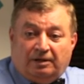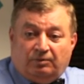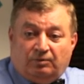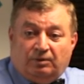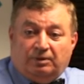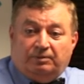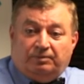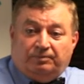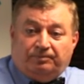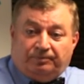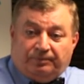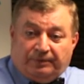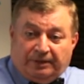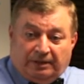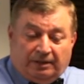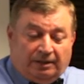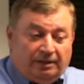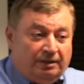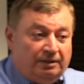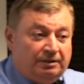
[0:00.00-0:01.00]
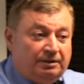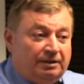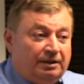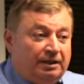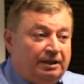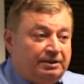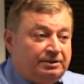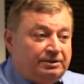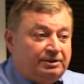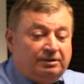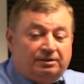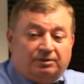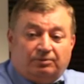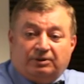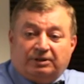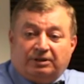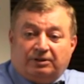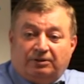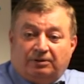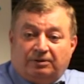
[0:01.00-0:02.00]
we had a nice dinner
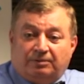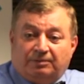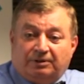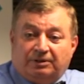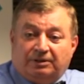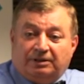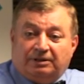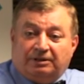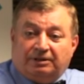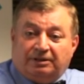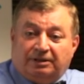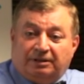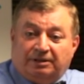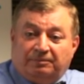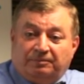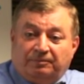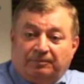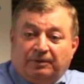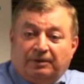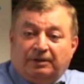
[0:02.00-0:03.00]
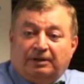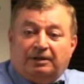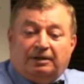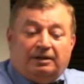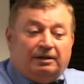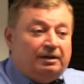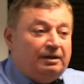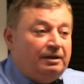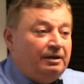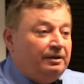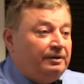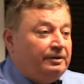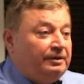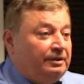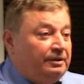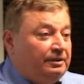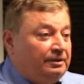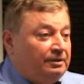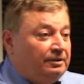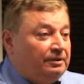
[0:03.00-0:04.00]
with Herman and him
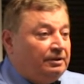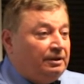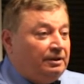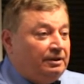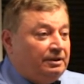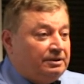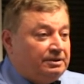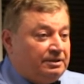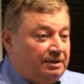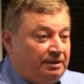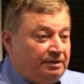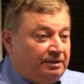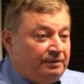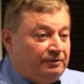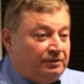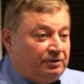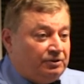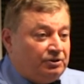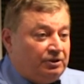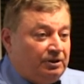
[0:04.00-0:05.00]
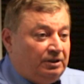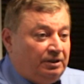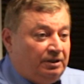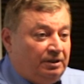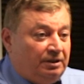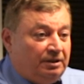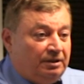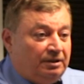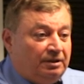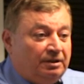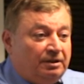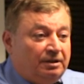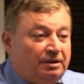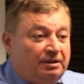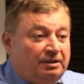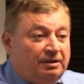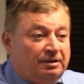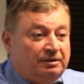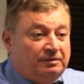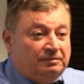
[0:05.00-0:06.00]
in Alexandria, Virginia
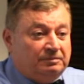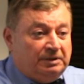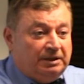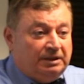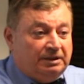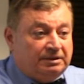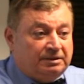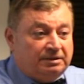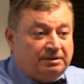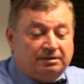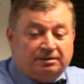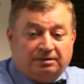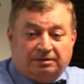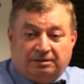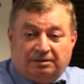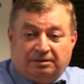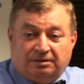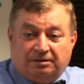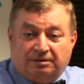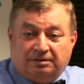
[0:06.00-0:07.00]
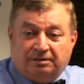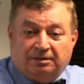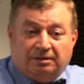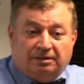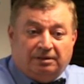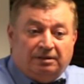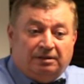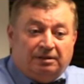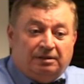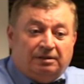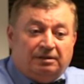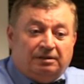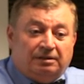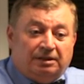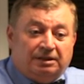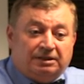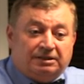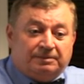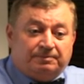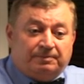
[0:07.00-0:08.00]
last
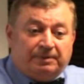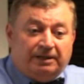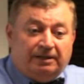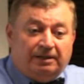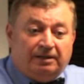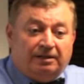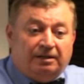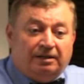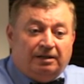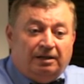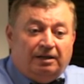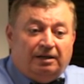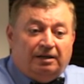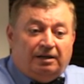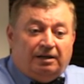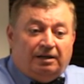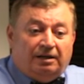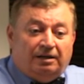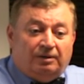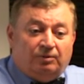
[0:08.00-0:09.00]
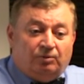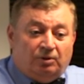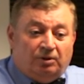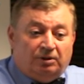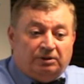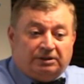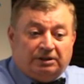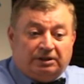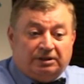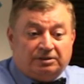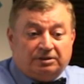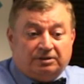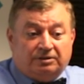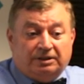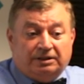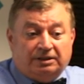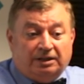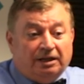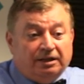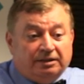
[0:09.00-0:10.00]
spring. Walter is
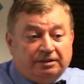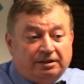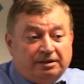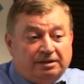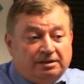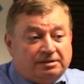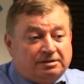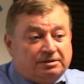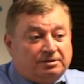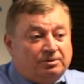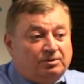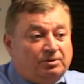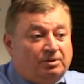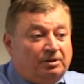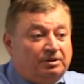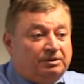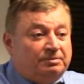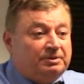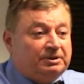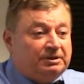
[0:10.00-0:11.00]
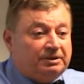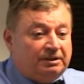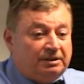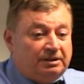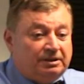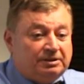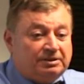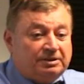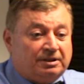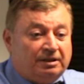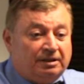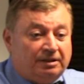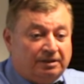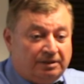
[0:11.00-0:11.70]
already 80 years old, but he is